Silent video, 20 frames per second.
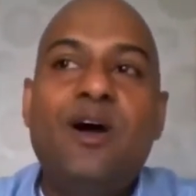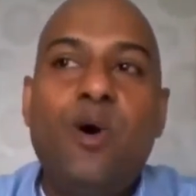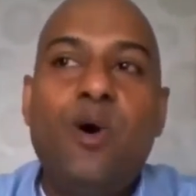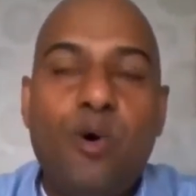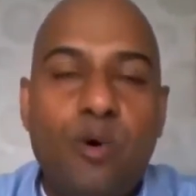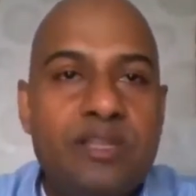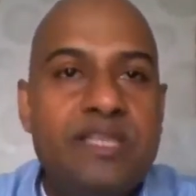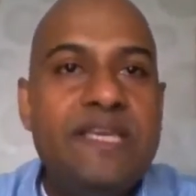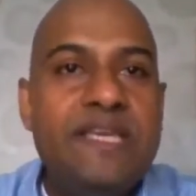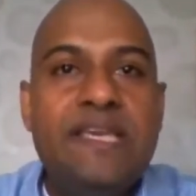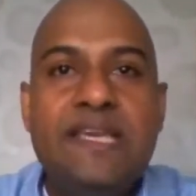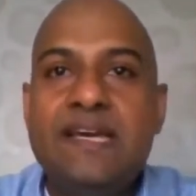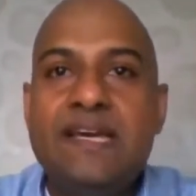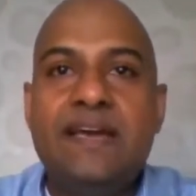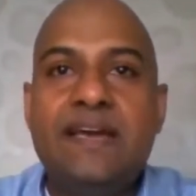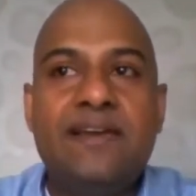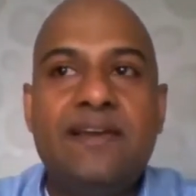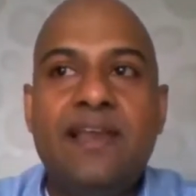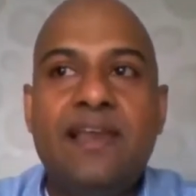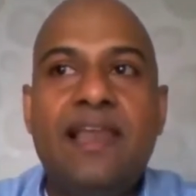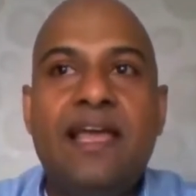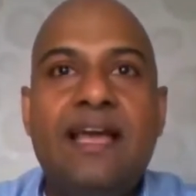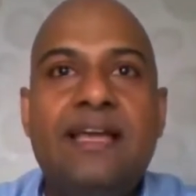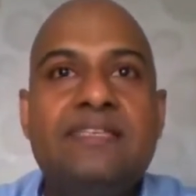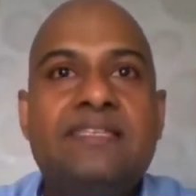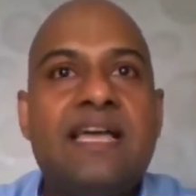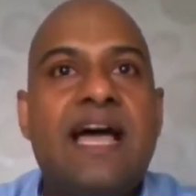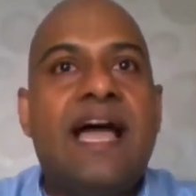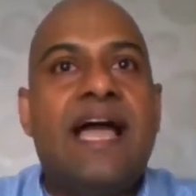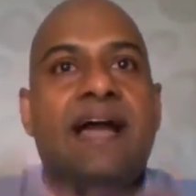Over the year, I
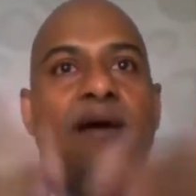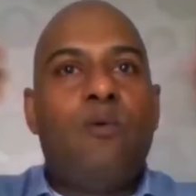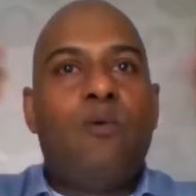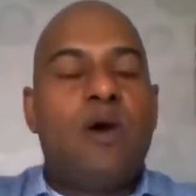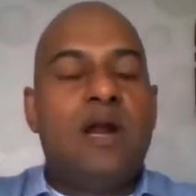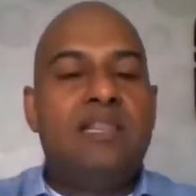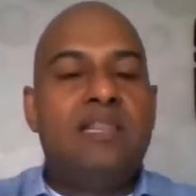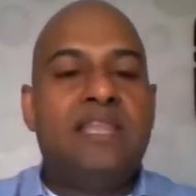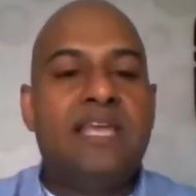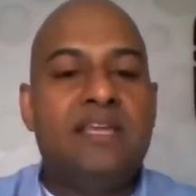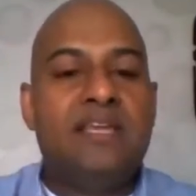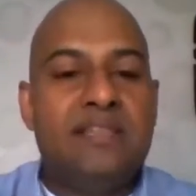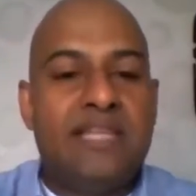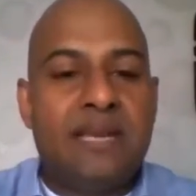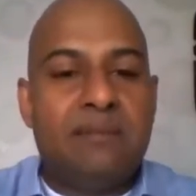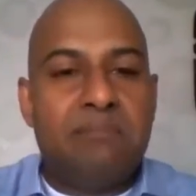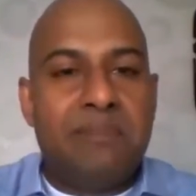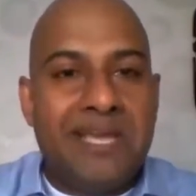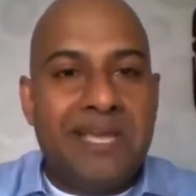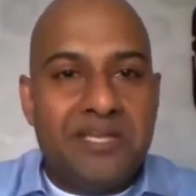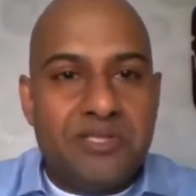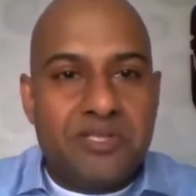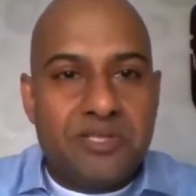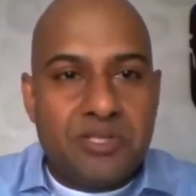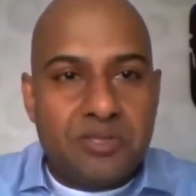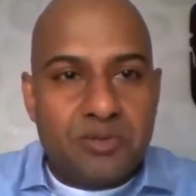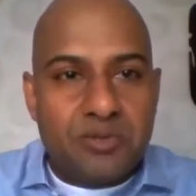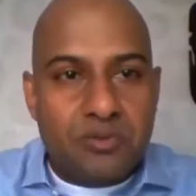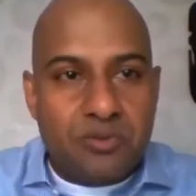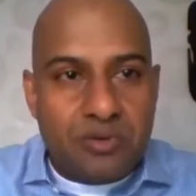realized one thing that makes
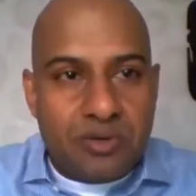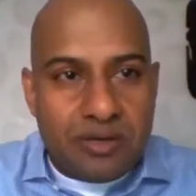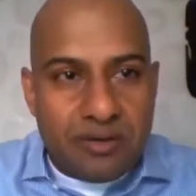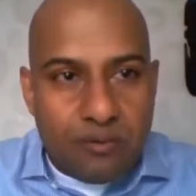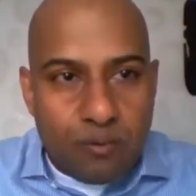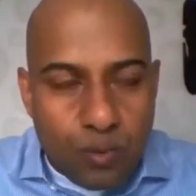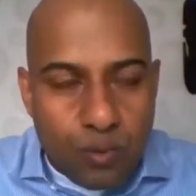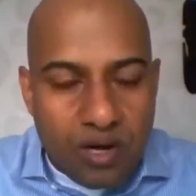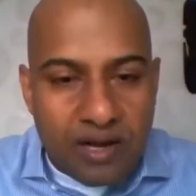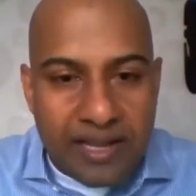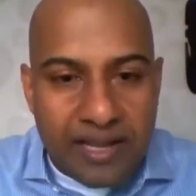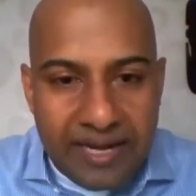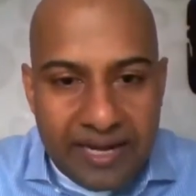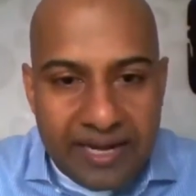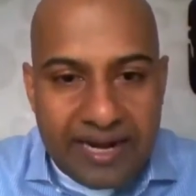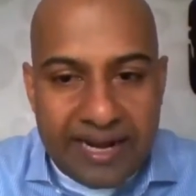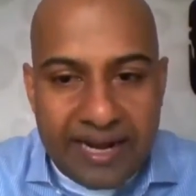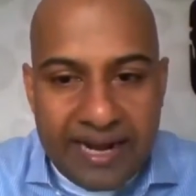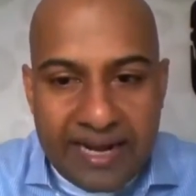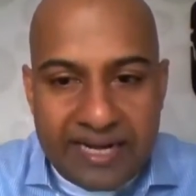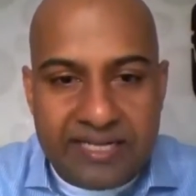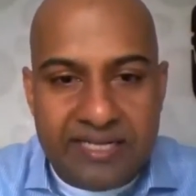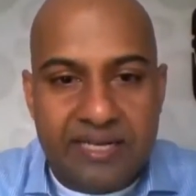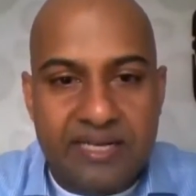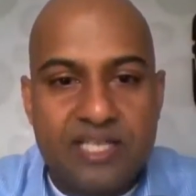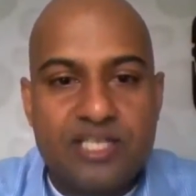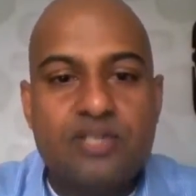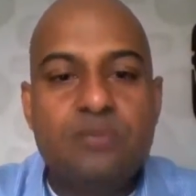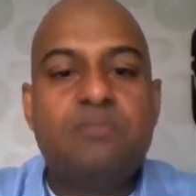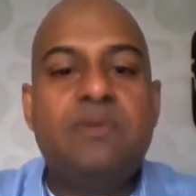you work in connection
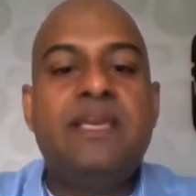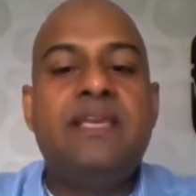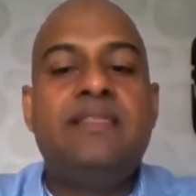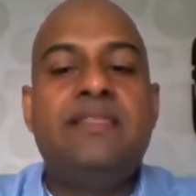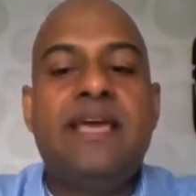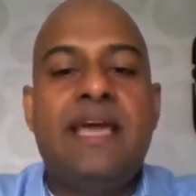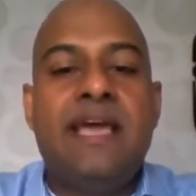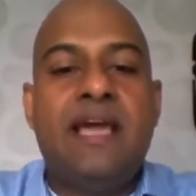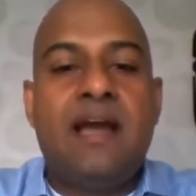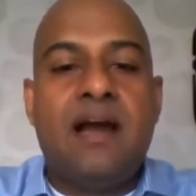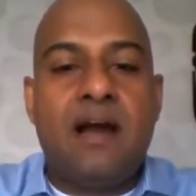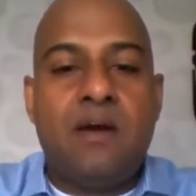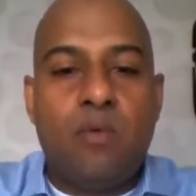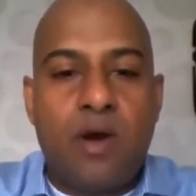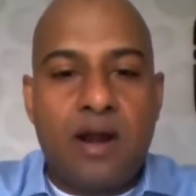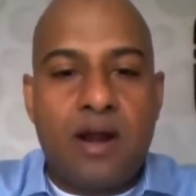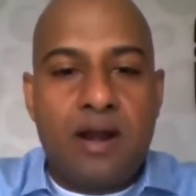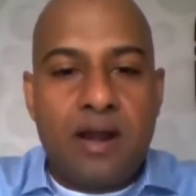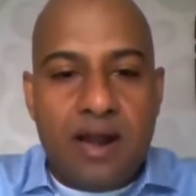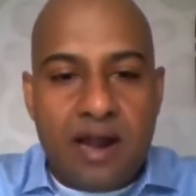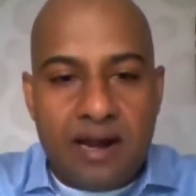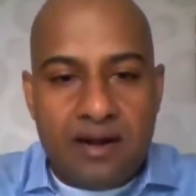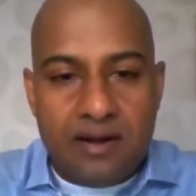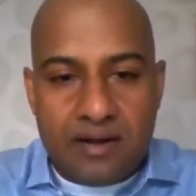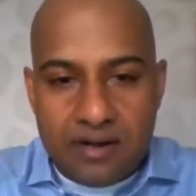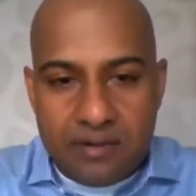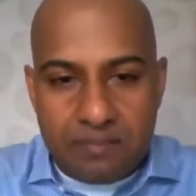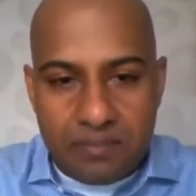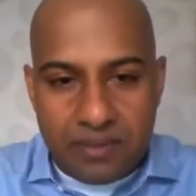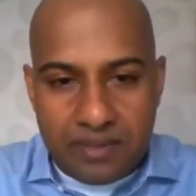is to be there
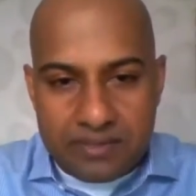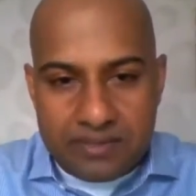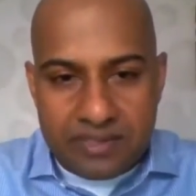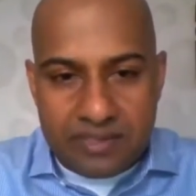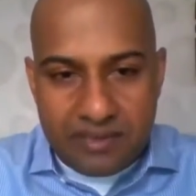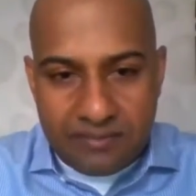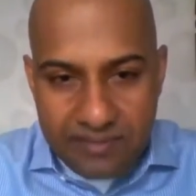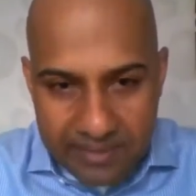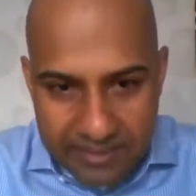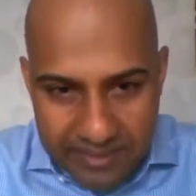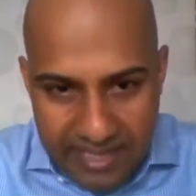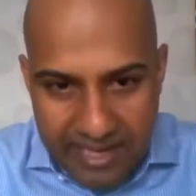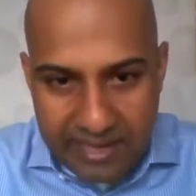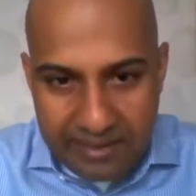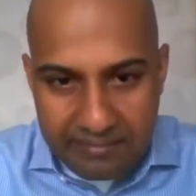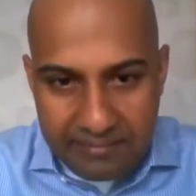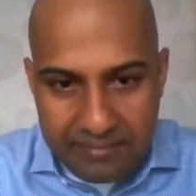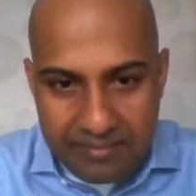100% of the time.